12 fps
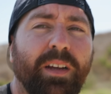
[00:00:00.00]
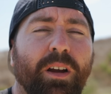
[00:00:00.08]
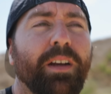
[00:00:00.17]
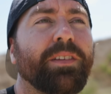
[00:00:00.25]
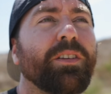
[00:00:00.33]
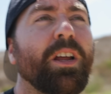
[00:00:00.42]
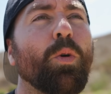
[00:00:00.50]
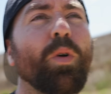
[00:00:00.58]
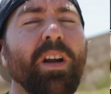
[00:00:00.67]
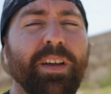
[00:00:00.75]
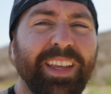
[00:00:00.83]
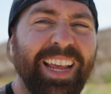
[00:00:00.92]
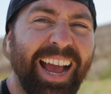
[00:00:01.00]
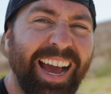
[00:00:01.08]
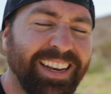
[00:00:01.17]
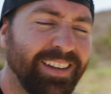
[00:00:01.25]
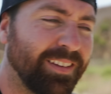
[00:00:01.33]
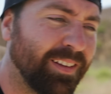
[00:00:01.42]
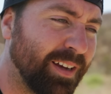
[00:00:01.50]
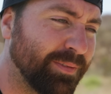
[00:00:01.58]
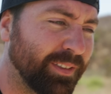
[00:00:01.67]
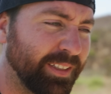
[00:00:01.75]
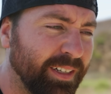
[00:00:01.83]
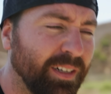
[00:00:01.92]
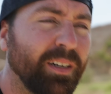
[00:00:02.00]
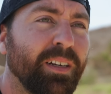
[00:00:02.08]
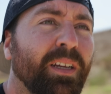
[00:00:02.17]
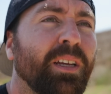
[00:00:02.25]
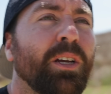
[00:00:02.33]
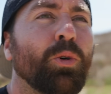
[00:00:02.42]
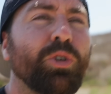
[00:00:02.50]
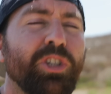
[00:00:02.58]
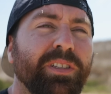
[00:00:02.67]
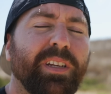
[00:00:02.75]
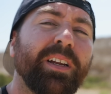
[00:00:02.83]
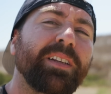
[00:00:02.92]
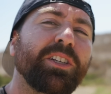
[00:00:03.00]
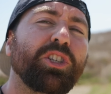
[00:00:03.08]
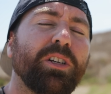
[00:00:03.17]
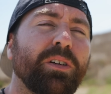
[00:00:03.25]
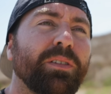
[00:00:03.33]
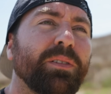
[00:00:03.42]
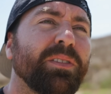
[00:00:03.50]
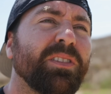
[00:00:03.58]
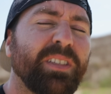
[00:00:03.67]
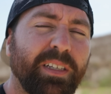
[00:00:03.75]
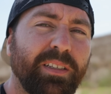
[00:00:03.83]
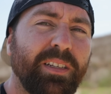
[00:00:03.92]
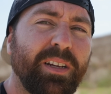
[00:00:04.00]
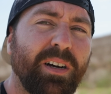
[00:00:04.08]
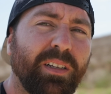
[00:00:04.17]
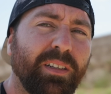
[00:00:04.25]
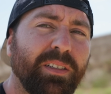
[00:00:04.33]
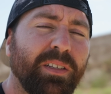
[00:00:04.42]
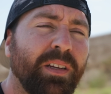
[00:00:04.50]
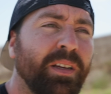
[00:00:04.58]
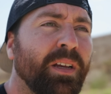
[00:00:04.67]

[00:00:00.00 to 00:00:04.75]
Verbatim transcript: All right, so now we're on the added lavalier, which is an additional sixty dollars.